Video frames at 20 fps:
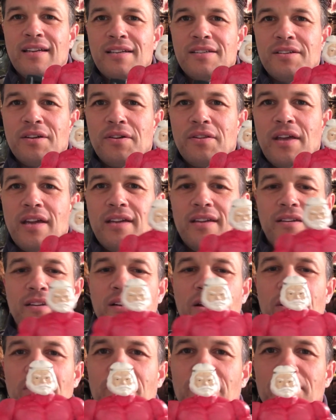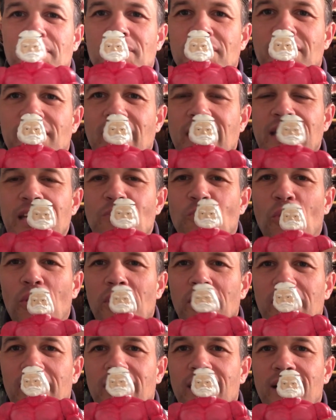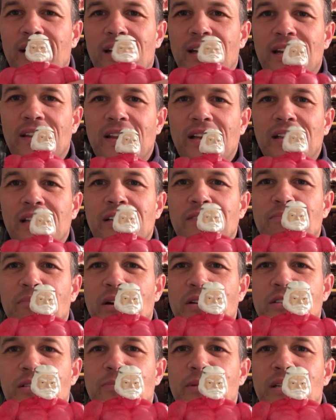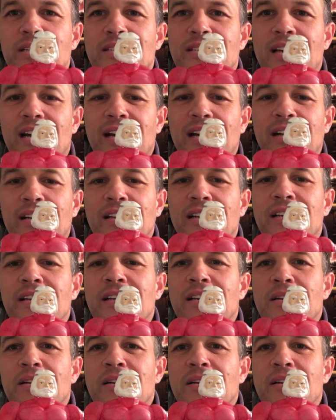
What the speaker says: So they need work, and they leave much to be desired.